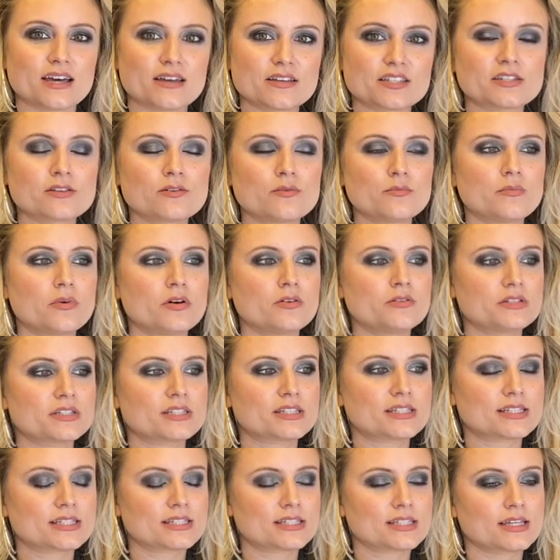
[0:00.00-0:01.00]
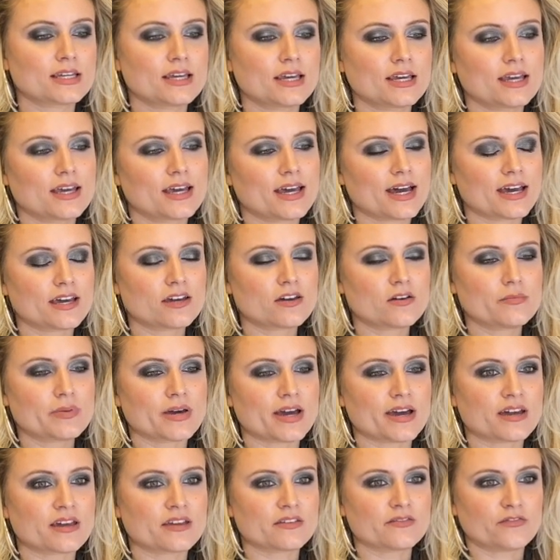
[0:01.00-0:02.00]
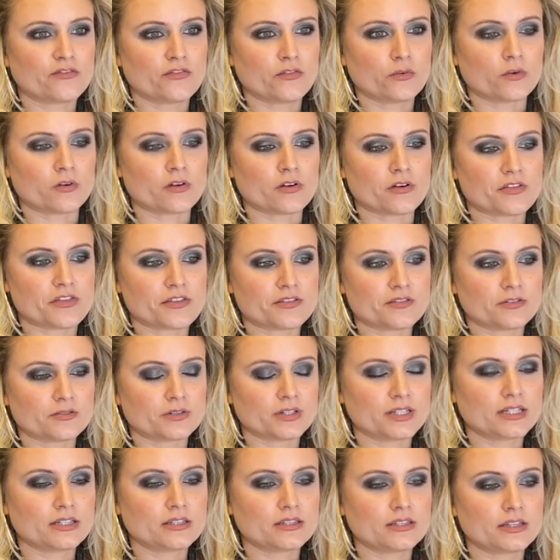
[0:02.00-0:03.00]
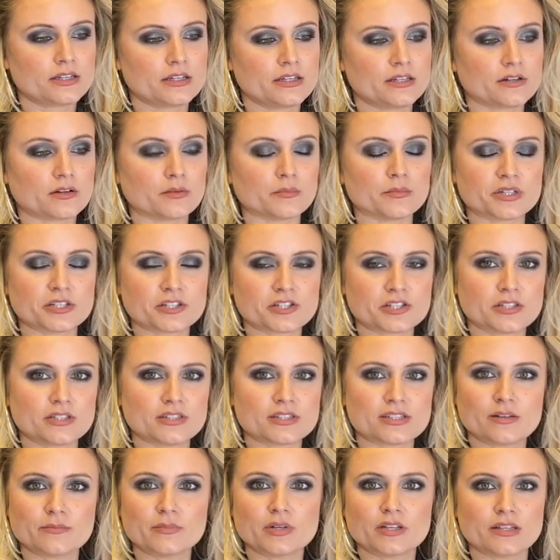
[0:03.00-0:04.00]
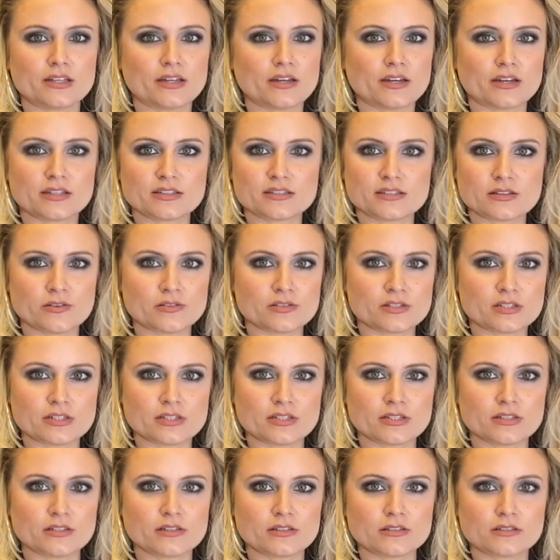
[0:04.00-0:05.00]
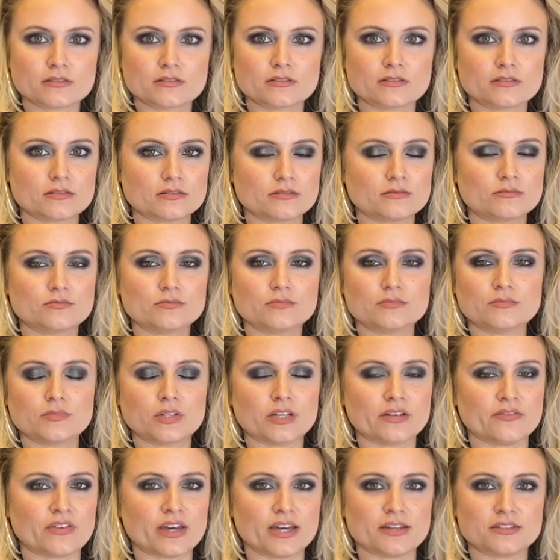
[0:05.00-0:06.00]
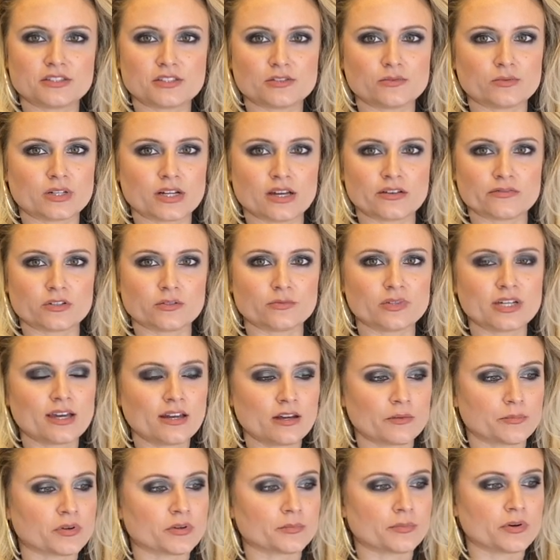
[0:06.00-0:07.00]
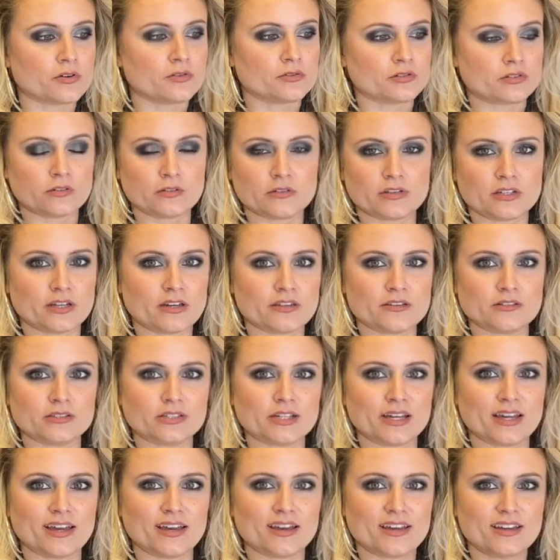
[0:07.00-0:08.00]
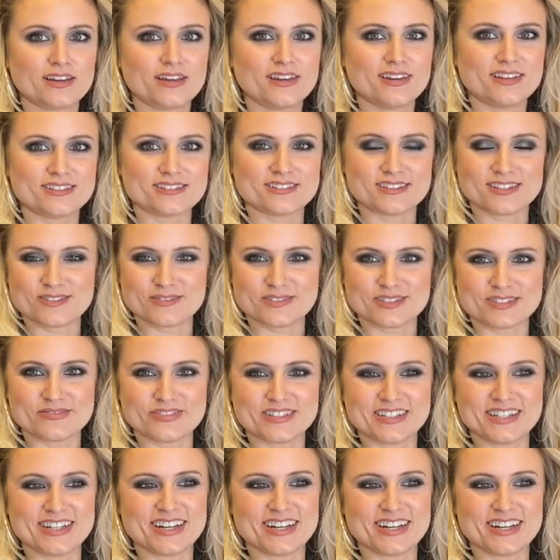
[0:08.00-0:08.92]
So I go back and forth. During intermissions, I'm on the ice hosting events or whatever. We had a proposal the other day, so that was fun.